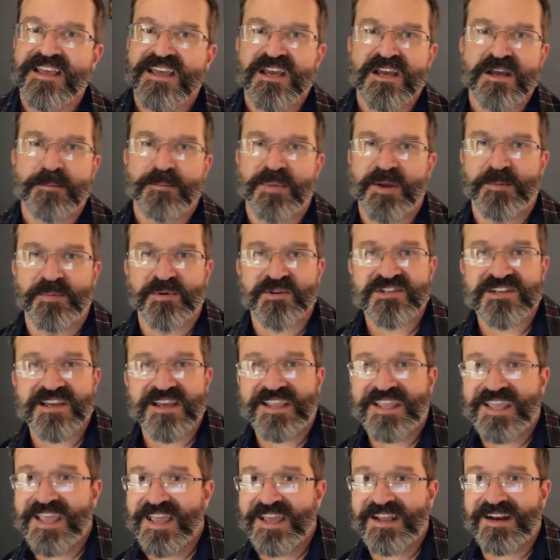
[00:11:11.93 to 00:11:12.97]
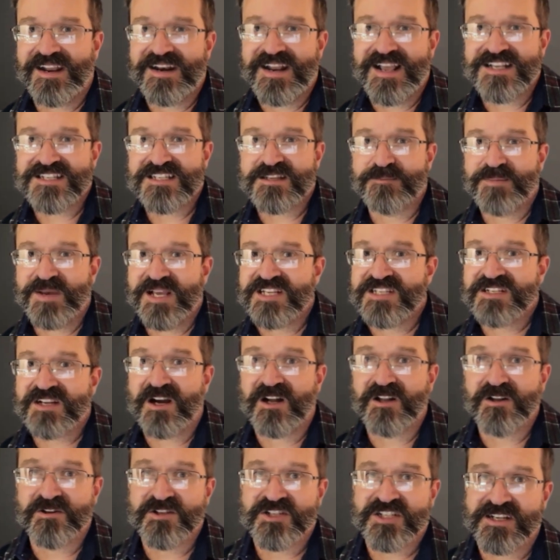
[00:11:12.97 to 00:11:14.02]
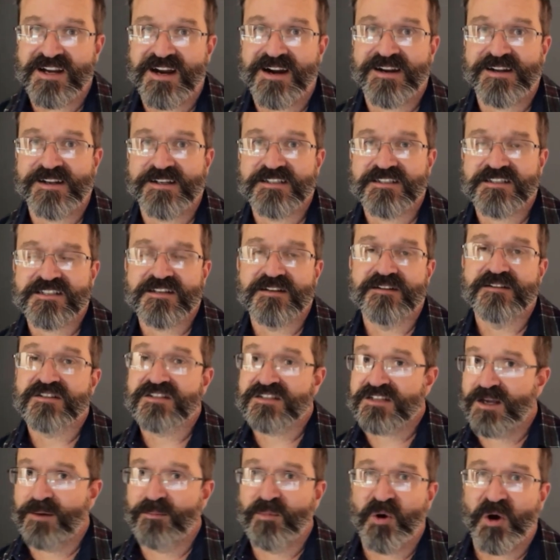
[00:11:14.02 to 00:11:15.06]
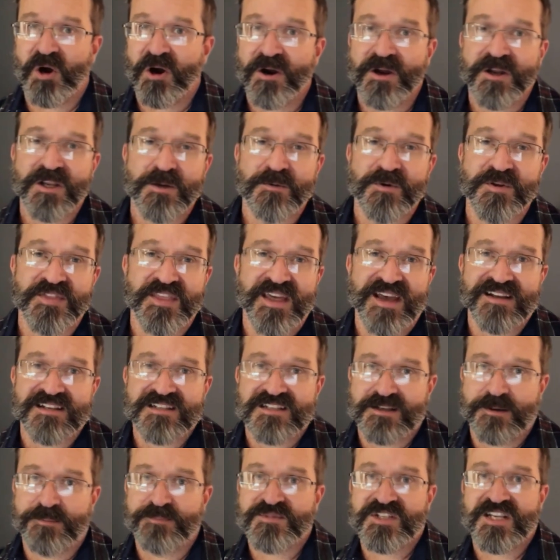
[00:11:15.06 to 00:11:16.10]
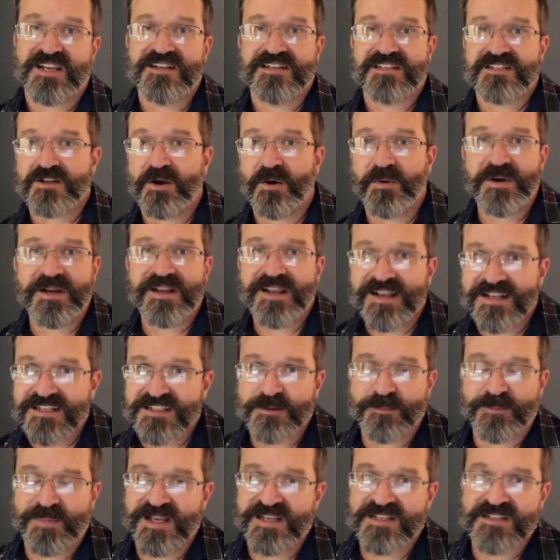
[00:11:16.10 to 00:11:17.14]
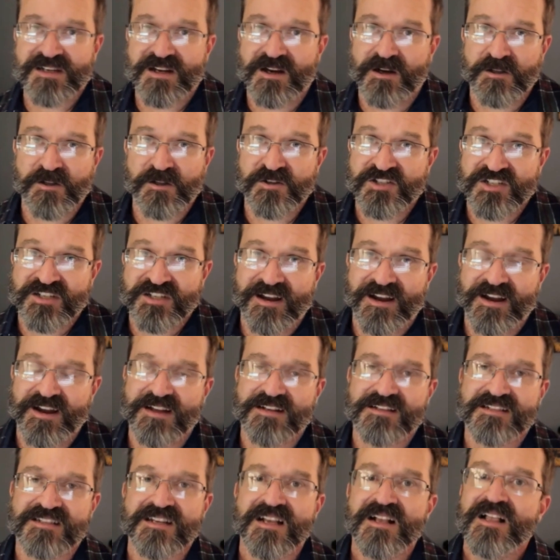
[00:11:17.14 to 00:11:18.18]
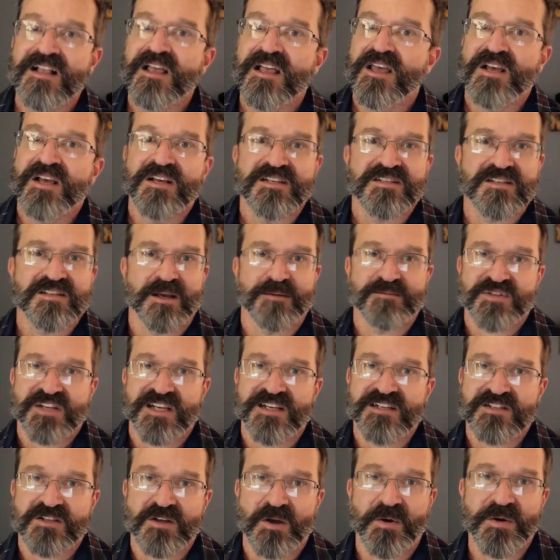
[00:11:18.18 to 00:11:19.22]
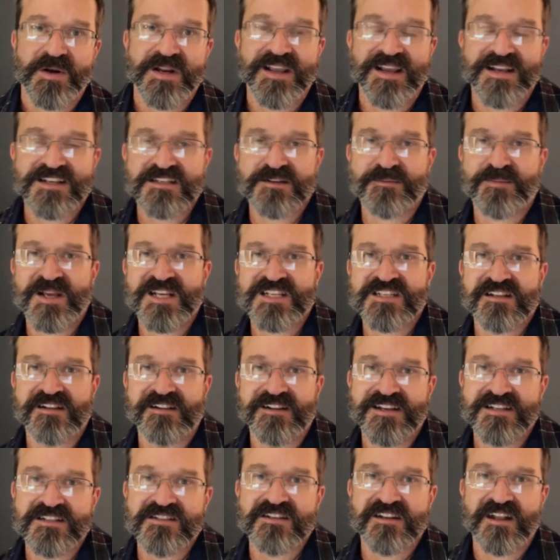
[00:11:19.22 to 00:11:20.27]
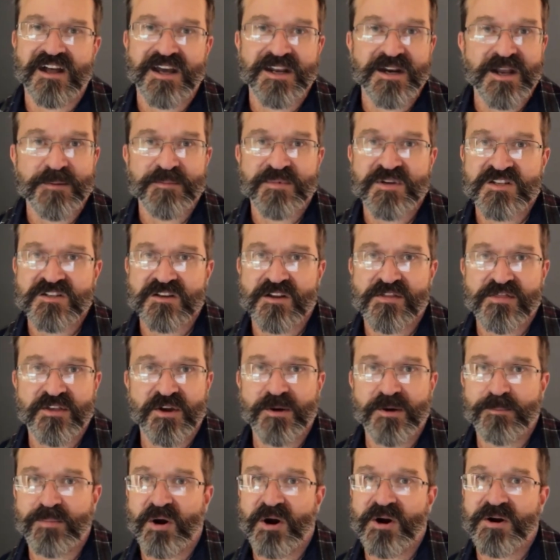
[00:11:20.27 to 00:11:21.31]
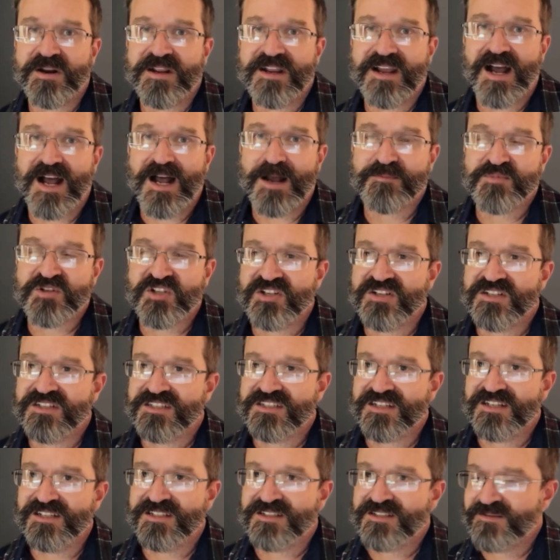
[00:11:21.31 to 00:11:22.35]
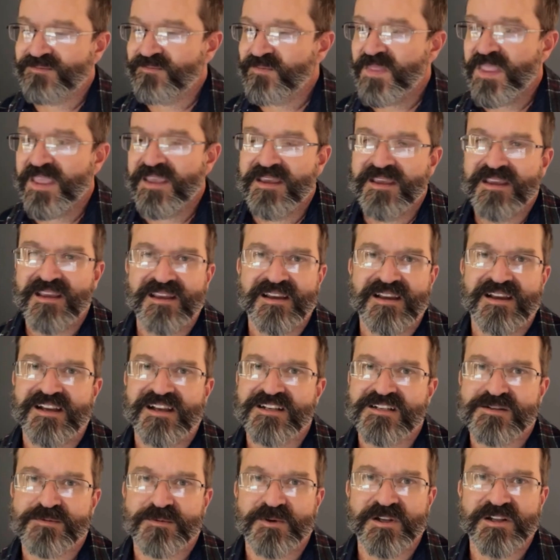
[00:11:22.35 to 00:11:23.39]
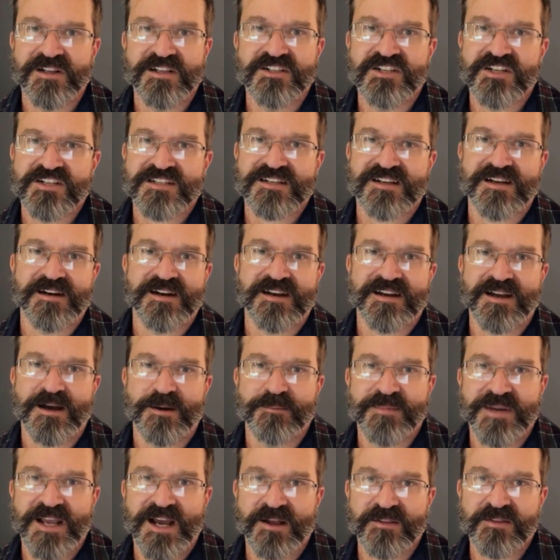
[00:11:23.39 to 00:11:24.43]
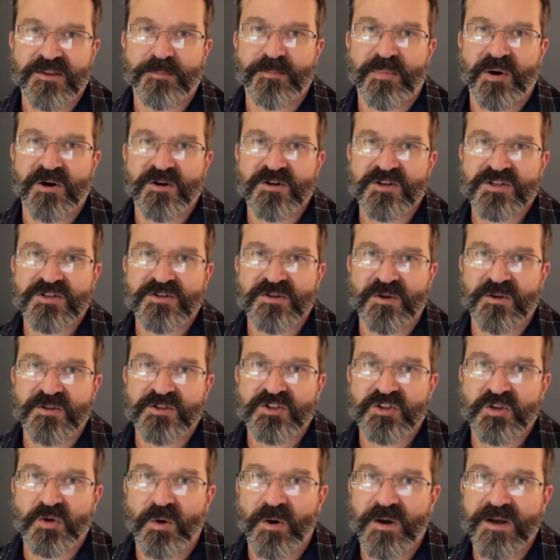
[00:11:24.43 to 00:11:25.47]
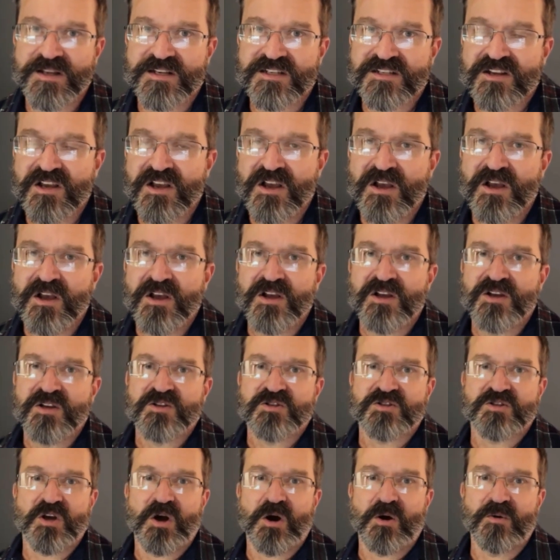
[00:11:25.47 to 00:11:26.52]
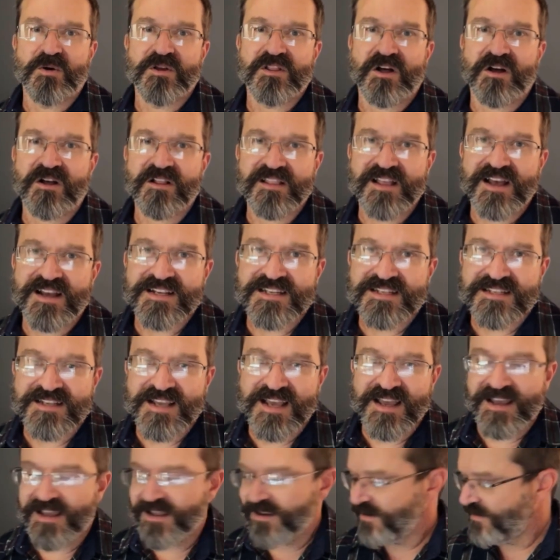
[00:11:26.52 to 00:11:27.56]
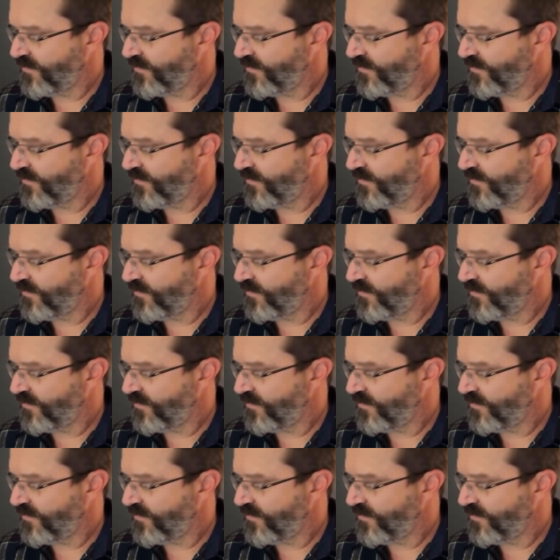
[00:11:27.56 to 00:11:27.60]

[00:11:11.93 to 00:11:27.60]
People say Canon has the best color science. Some will argue with that. Some say Sony has the best color science. Some say Sony has the best lens lineup because of third-party options. It's really just going to come down to personal choice. So with all that said,